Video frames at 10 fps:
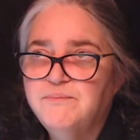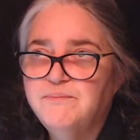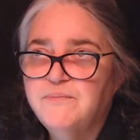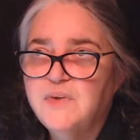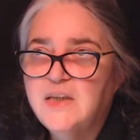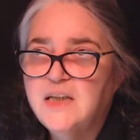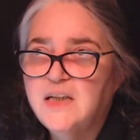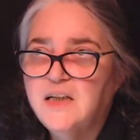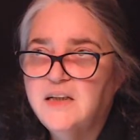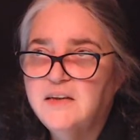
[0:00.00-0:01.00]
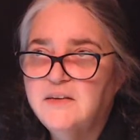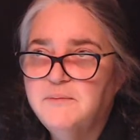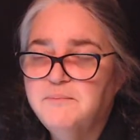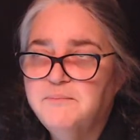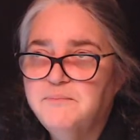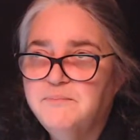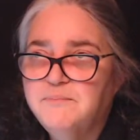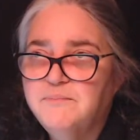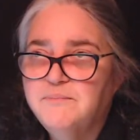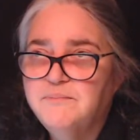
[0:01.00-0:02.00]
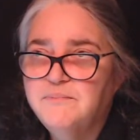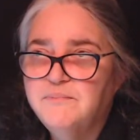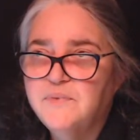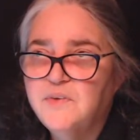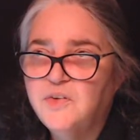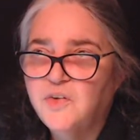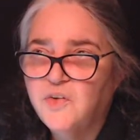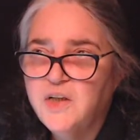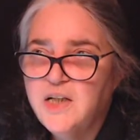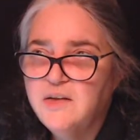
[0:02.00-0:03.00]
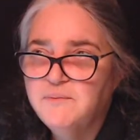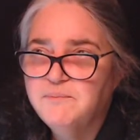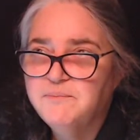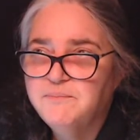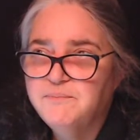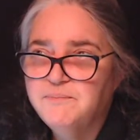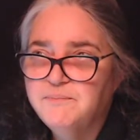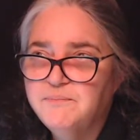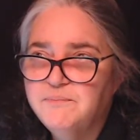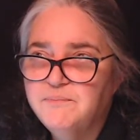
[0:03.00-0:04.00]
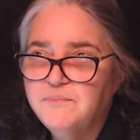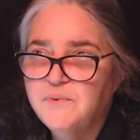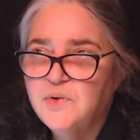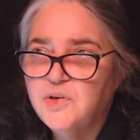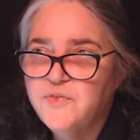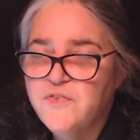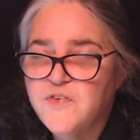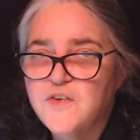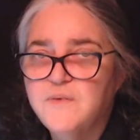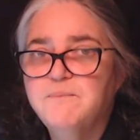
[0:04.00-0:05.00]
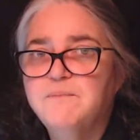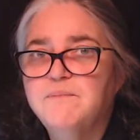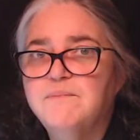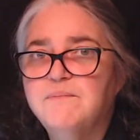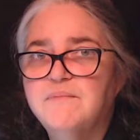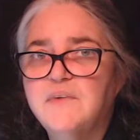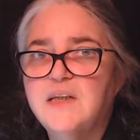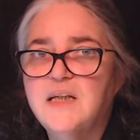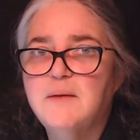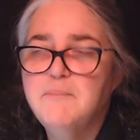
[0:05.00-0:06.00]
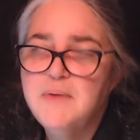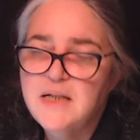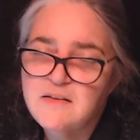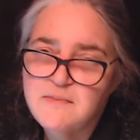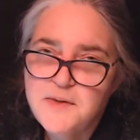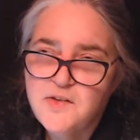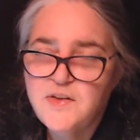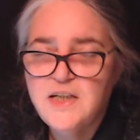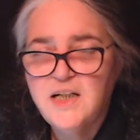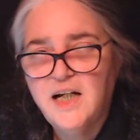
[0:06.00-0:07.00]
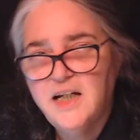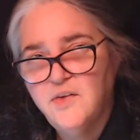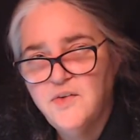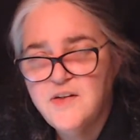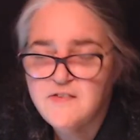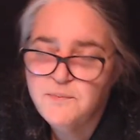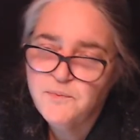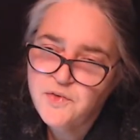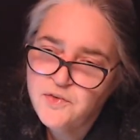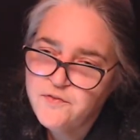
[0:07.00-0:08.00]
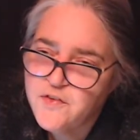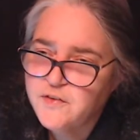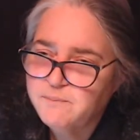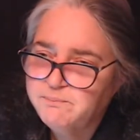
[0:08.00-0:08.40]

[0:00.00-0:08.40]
what do they call them? Croy wolves? Like a mix between coyotes and wolves.